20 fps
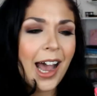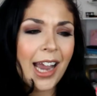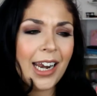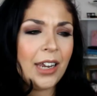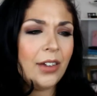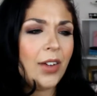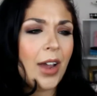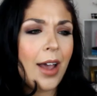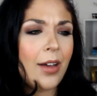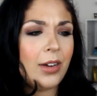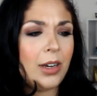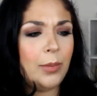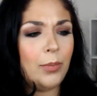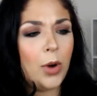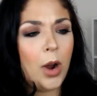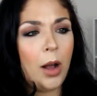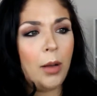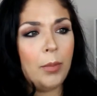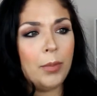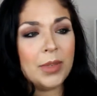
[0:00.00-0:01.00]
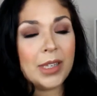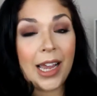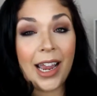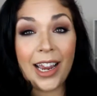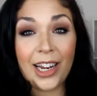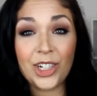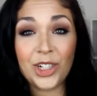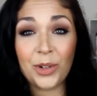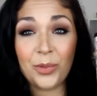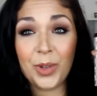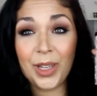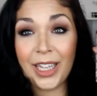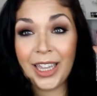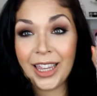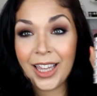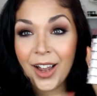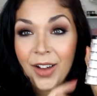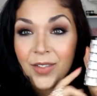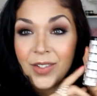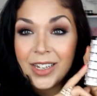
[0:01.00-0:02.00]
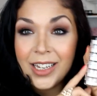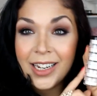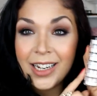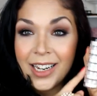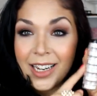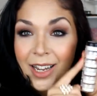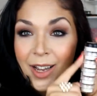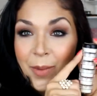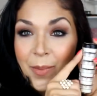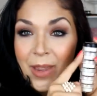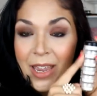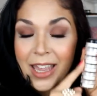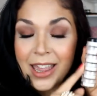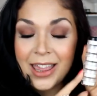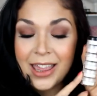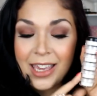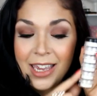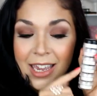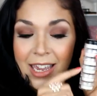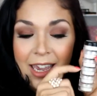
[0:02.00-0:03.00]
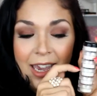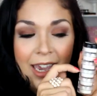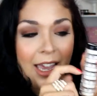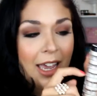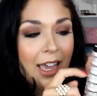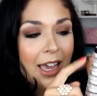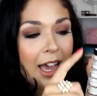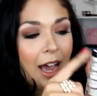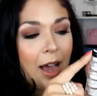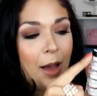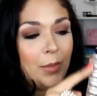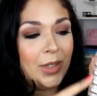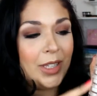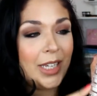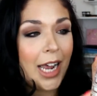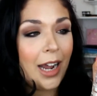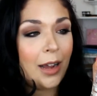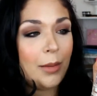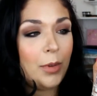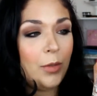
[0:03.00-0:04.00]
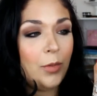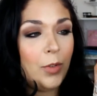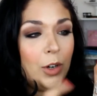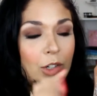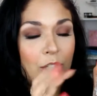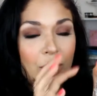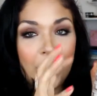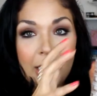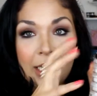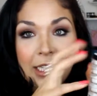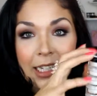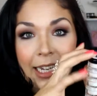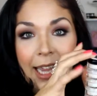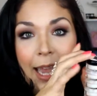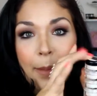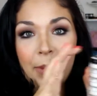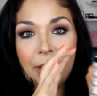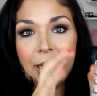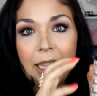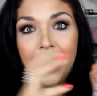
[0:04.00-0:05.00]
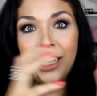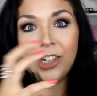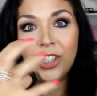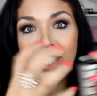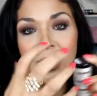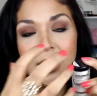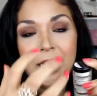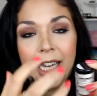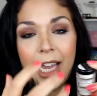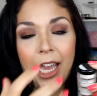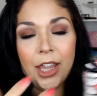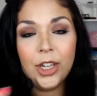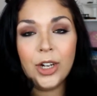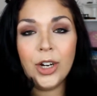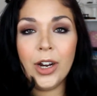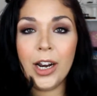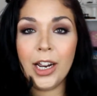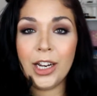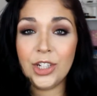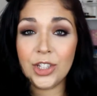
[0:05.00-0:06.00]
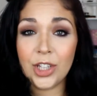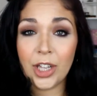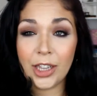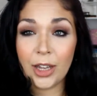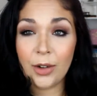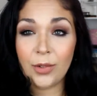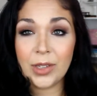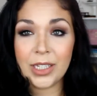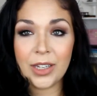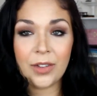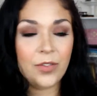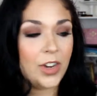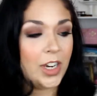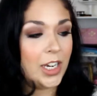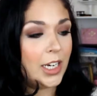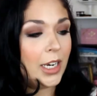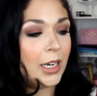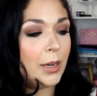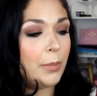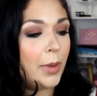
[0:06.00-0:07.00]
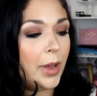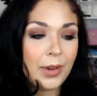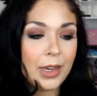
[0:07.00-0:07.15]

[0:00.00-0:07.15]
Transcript: I never had any problems. I actually really loved getting them in the um, stackable version because it kept collections together and I just thought that was convenient.